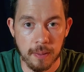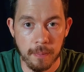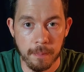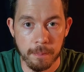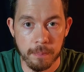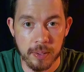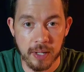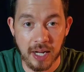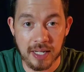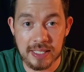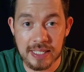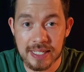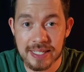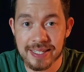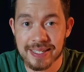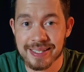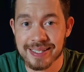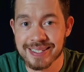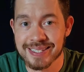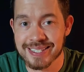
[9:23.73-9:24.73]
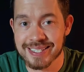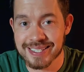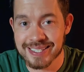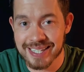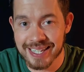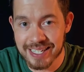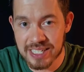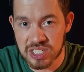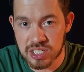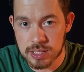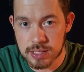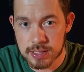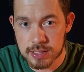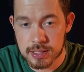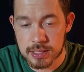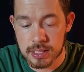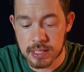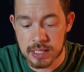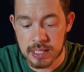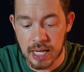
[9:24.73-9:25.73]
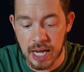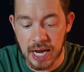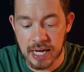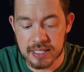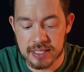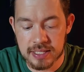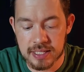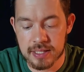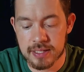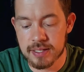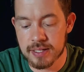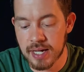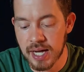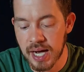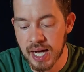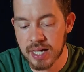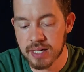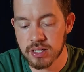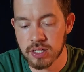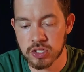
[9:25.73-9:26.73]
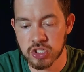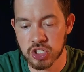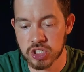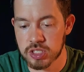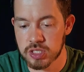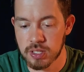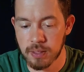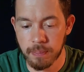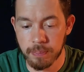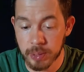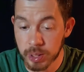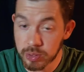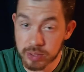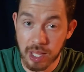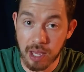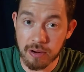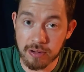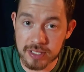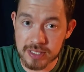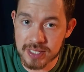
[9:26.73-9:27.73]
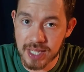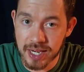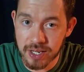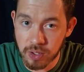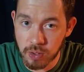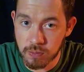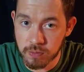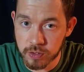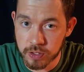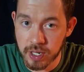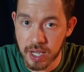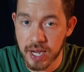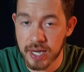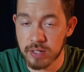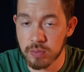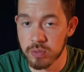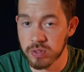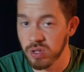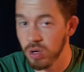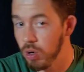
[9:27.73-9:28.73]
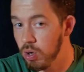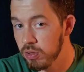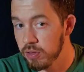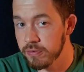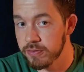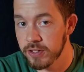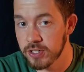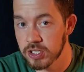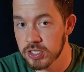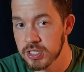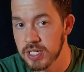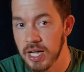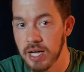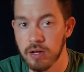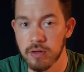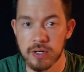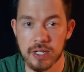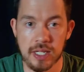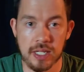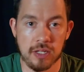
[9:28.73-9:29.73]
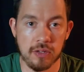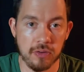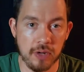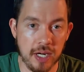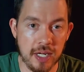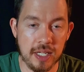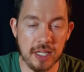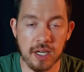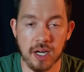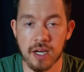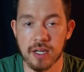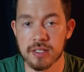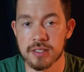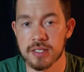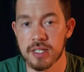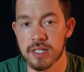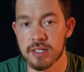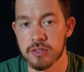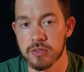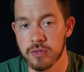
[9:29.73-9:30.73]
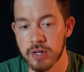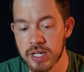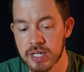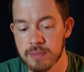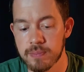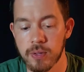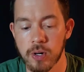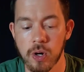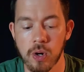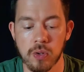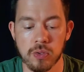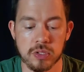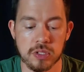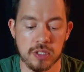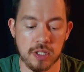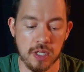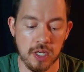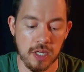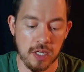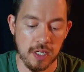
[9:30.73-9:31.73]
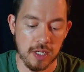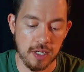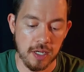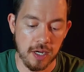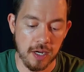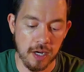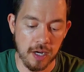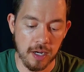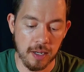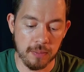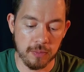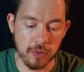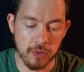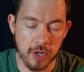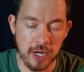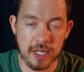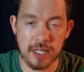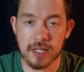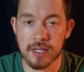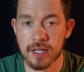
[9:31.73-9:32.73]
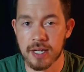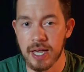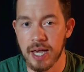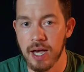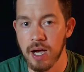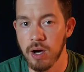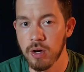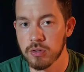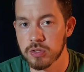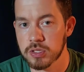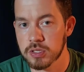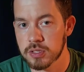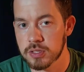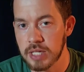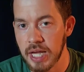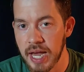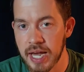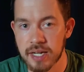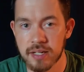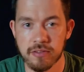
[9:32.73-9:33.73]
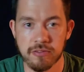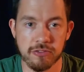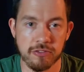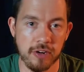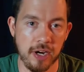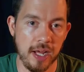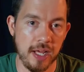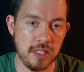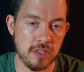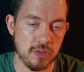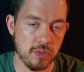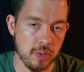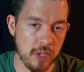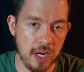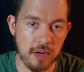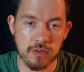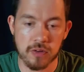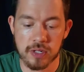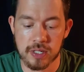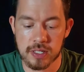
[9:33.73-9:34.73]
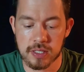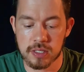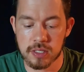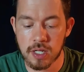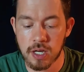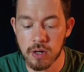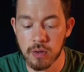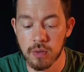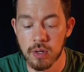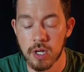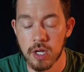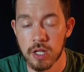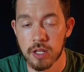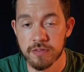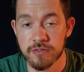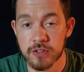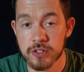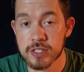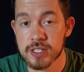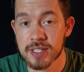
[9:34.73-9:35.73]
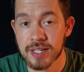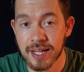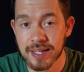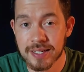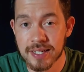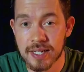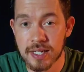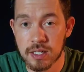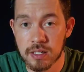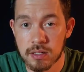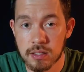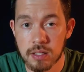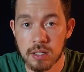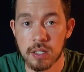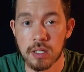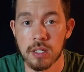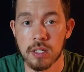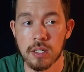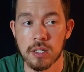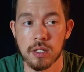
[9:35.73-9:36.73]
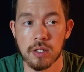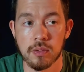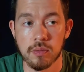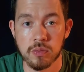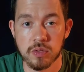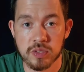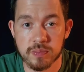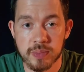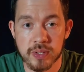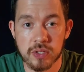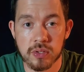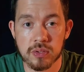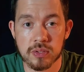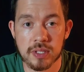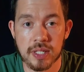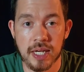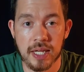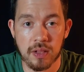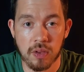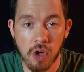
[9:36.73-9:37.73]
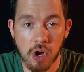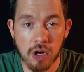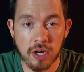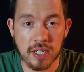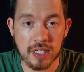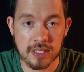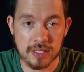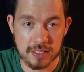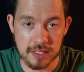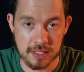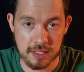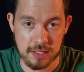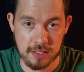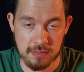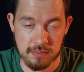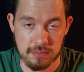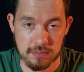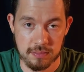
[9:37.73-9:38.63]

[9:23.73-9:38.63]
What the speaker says: But I did it in stages. I did not just build out a site overnight with all the functionality, creating content, creating posts, creating accounts, adding friends, whatever it is. No, the first thing I did was build a login system.